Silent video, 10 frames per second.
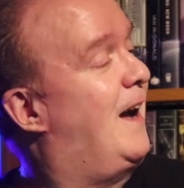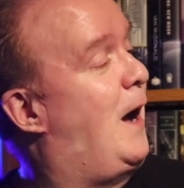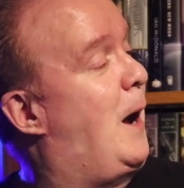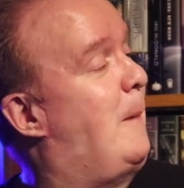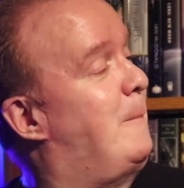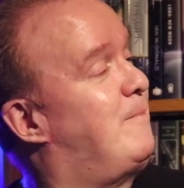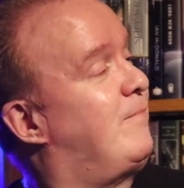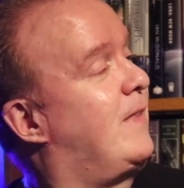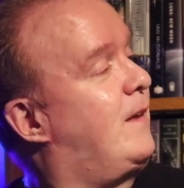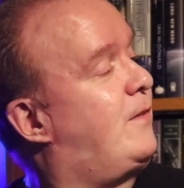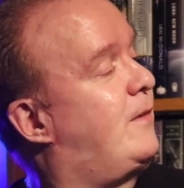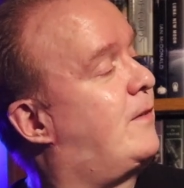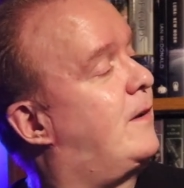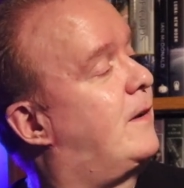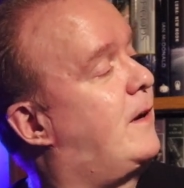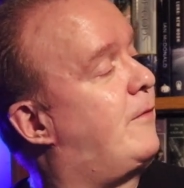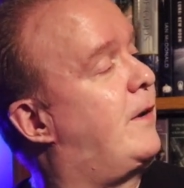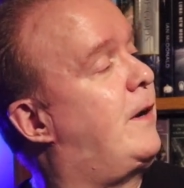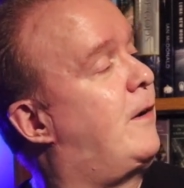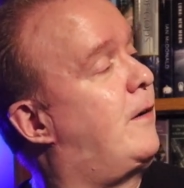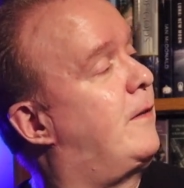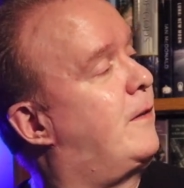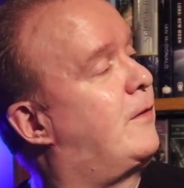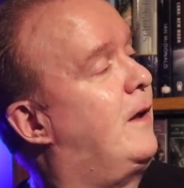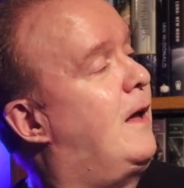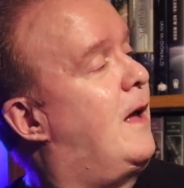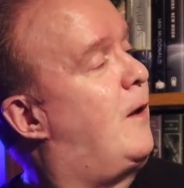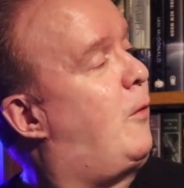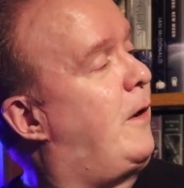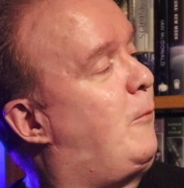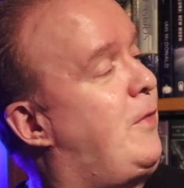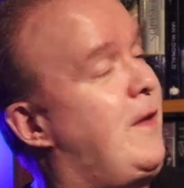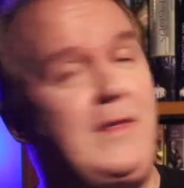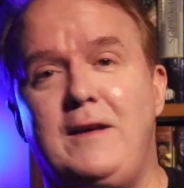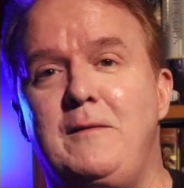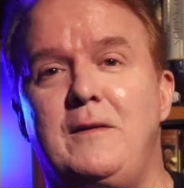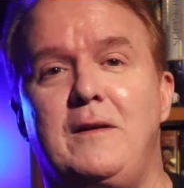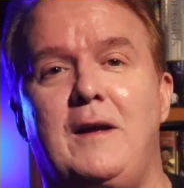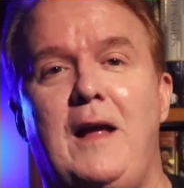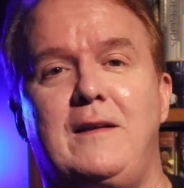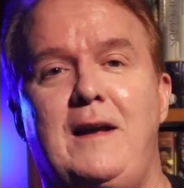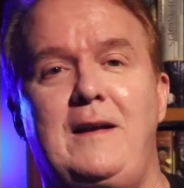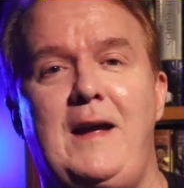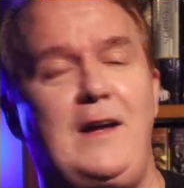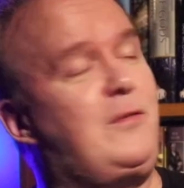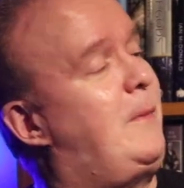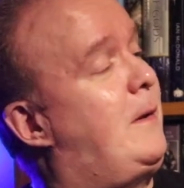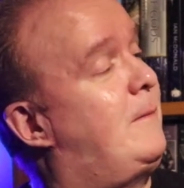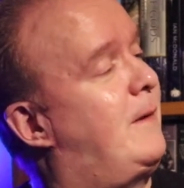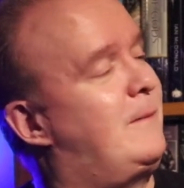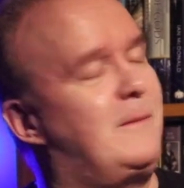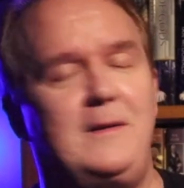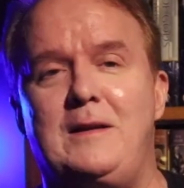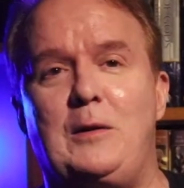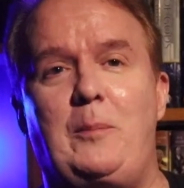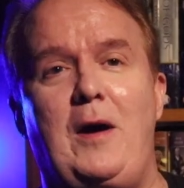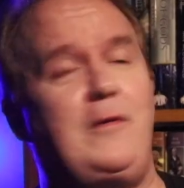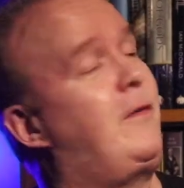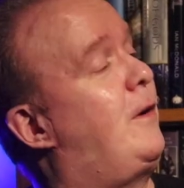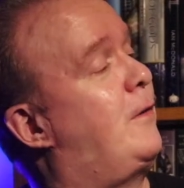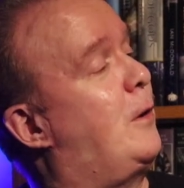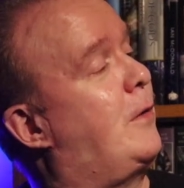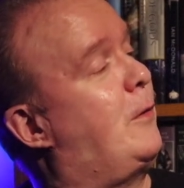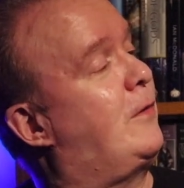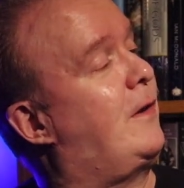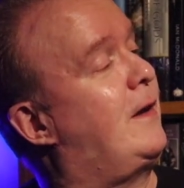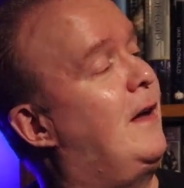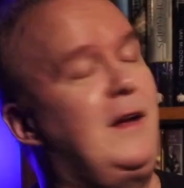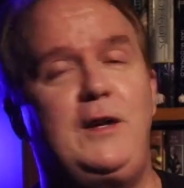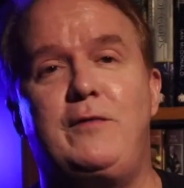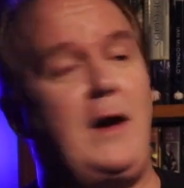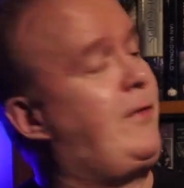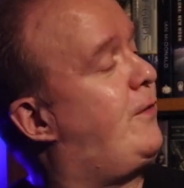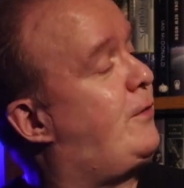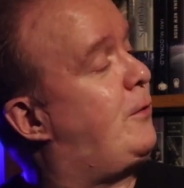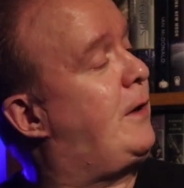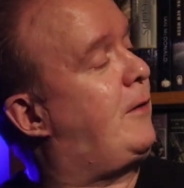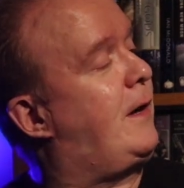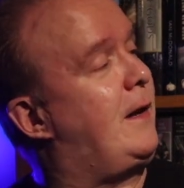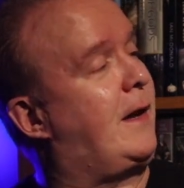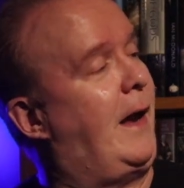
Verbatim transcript: Um, you see the cover here, and there's one thing that kind of has me a little bothered here, though, is like, you've got these two cute kitty